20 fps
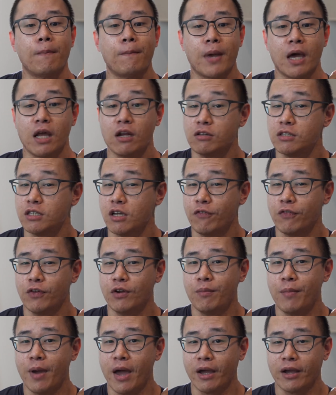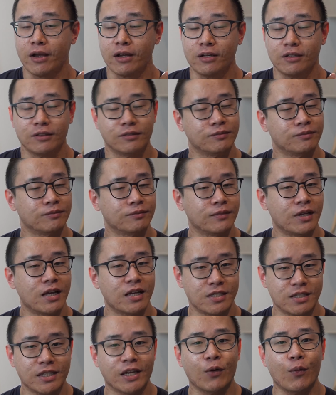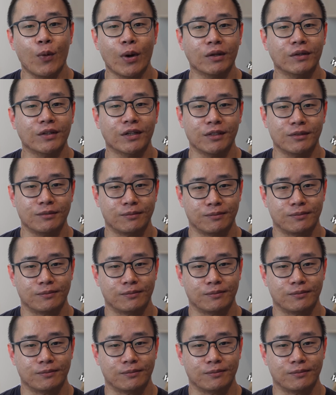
pat yourself on the back, and say well done.